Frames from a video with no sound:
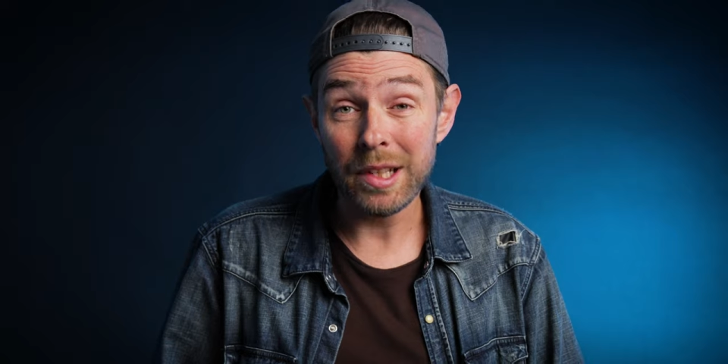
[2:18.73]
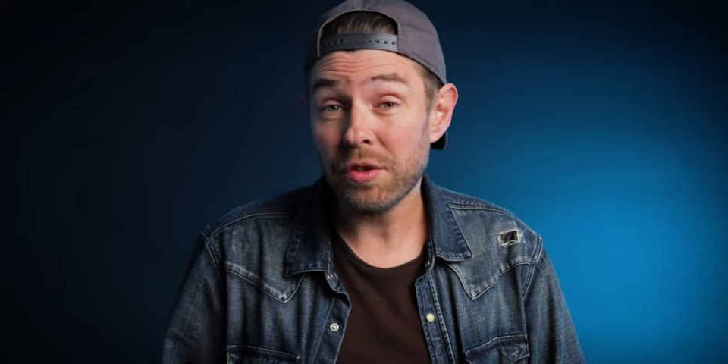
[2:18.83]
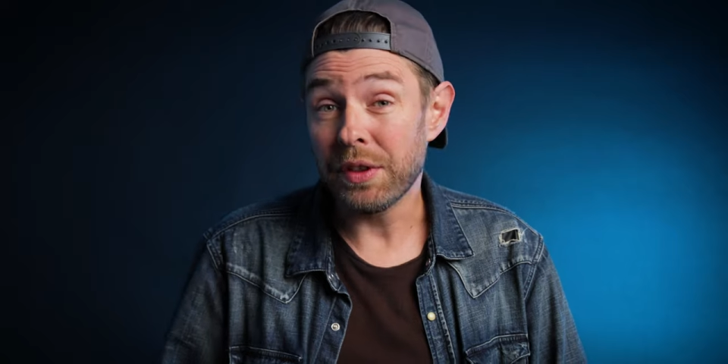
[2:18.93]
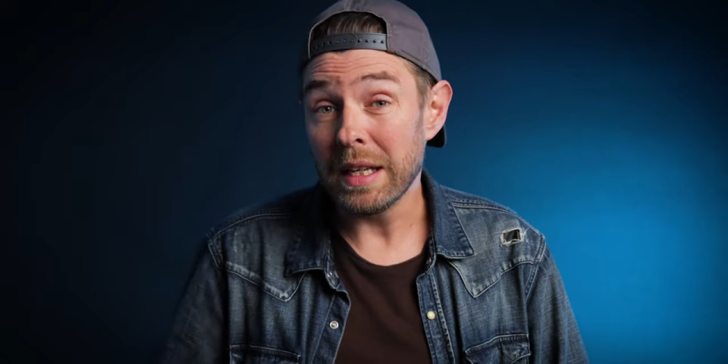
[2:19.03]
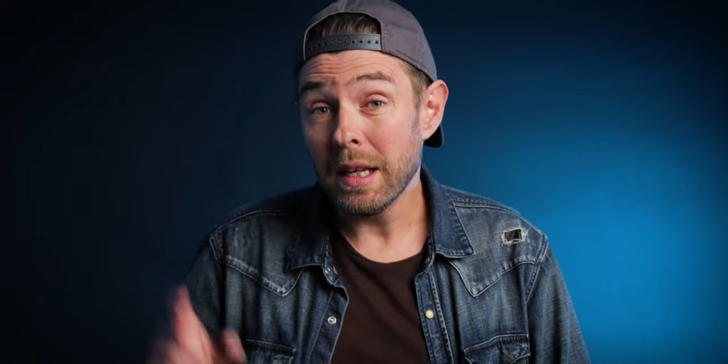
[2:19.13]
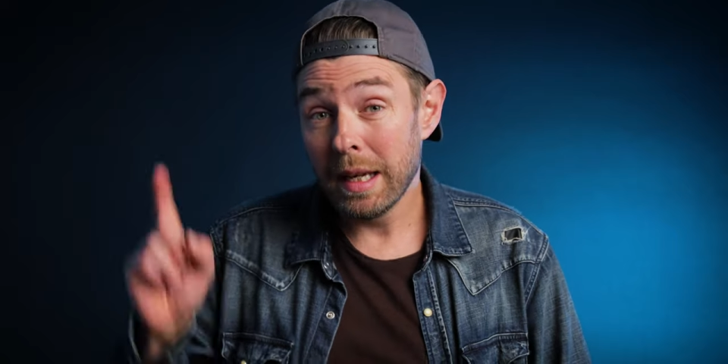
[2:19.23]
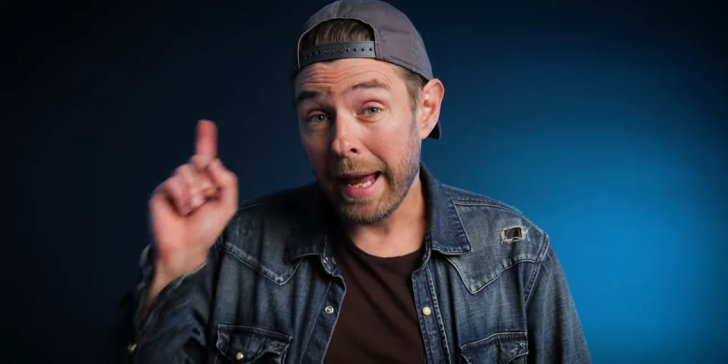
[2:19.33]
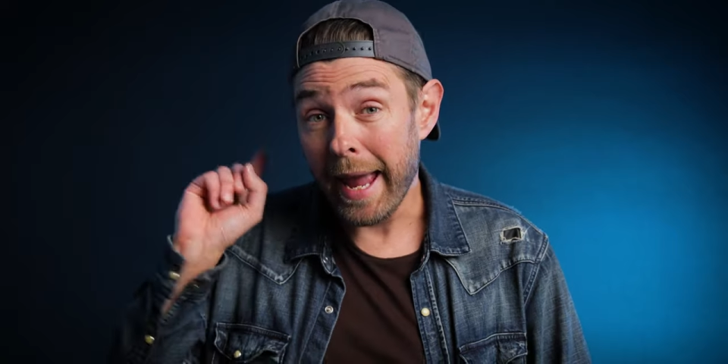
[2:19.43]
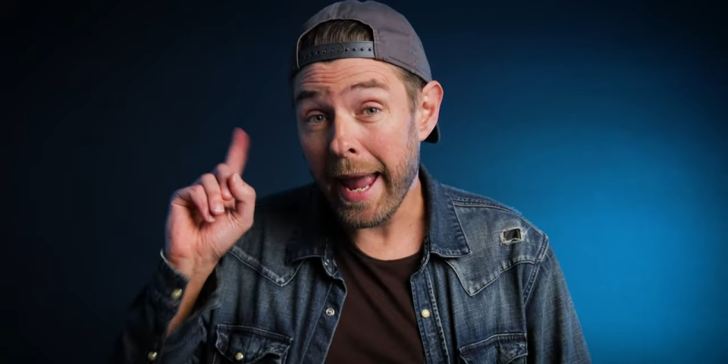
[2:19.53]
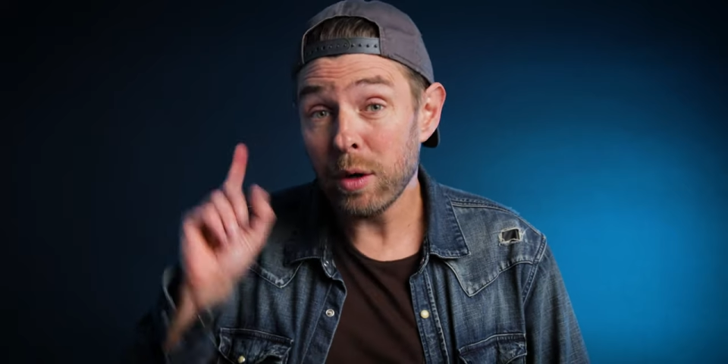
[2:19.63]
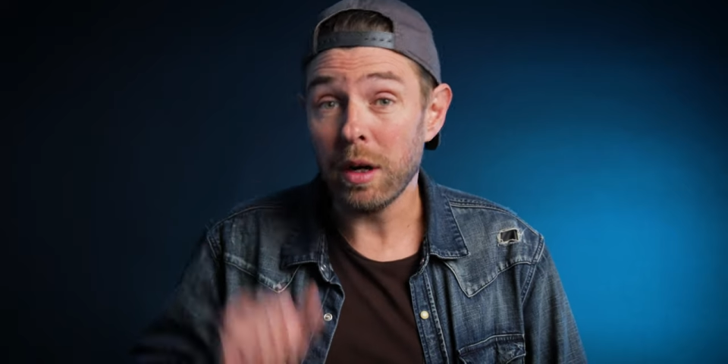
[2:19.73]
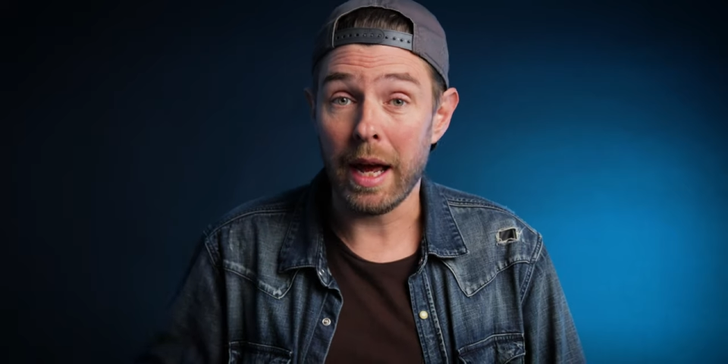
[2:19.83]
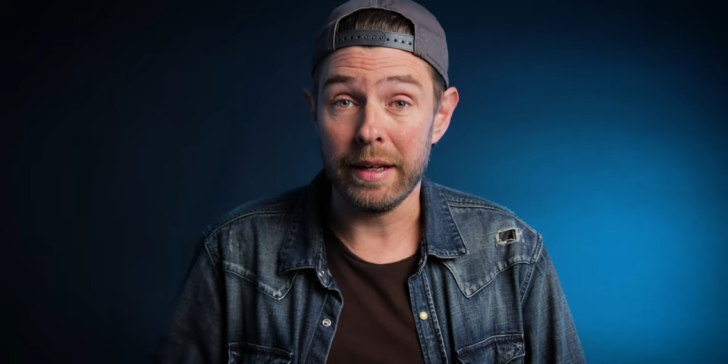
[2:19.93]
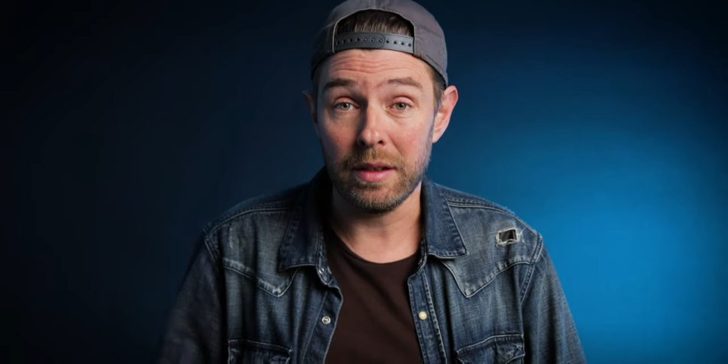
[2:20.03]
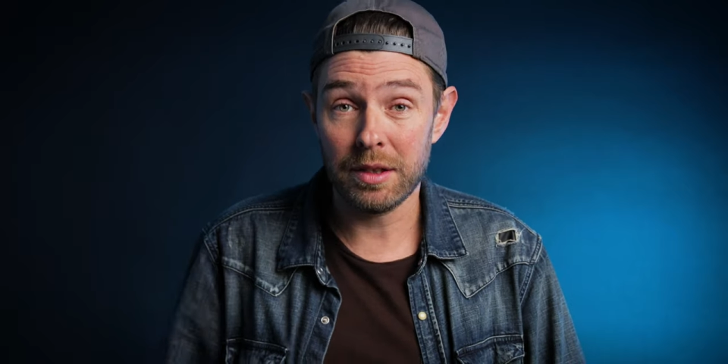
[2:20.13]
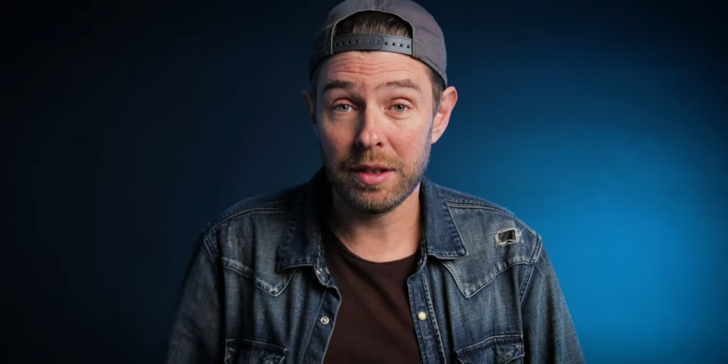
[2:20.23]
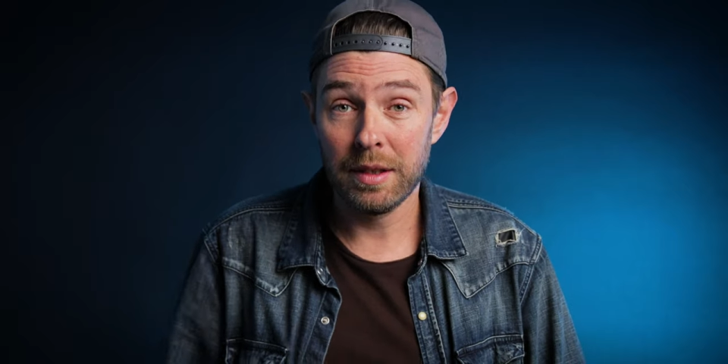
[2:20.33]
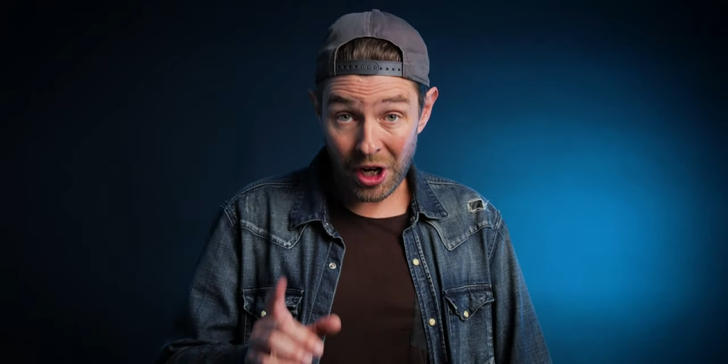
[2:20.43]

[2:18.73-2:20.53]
is the hair light.